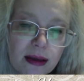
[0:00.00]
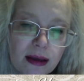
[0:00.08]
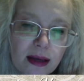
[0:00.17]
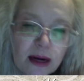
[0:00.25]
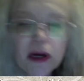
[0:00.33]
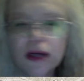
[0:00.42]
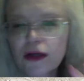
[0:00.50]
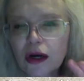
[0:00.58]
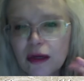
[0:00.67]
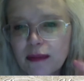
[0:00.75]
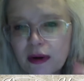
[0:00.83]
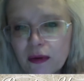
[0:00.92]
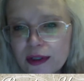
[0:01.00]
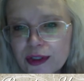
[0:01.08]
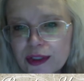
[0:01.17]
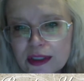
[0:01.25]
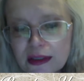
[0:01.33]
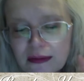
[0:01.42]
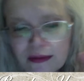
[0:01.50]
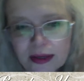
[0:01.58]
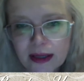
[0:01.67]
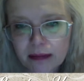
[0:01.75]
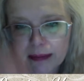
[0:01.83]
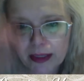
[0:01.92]
And I'm not talking about watching
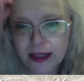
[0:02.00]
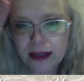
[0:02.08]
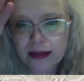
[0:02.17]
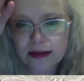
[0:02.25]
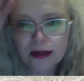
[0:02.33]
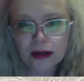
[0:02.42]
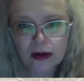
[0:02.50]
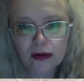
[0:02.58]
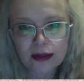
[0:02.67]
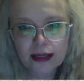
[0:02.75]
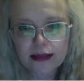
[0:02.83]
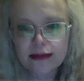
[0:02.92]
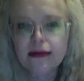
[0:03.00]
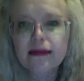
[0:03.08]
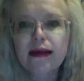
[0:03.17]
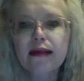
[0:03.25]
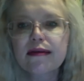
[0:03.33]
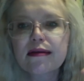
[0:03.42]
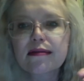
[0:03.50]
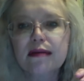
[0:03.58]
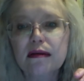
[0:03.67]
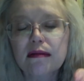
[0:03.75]
TV because, you know, that's easy.